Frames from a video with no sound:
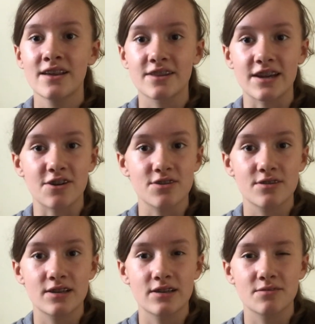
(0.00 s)

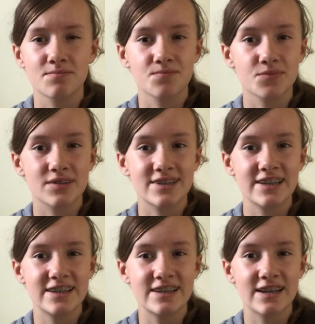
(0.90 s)

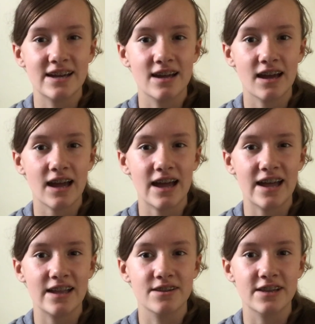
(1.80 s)

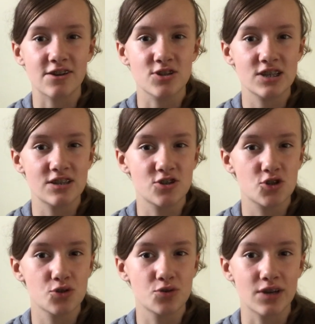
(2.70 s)

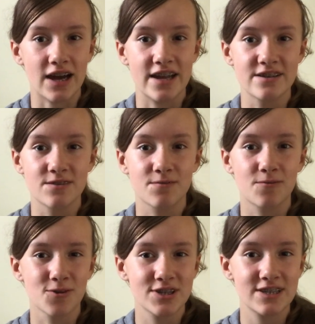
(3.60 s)
13.2 and
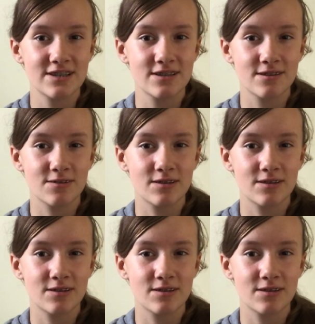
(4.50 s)
14,